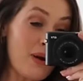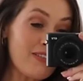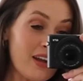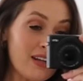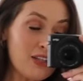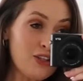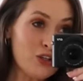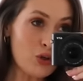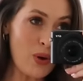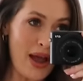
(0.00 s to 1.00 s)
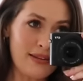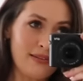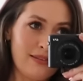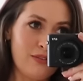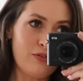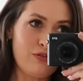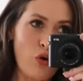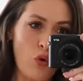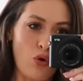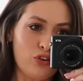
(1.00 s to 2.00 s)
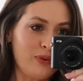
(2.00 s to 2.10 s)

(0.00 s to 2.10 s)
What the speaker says: I'm wearing it in a US 4,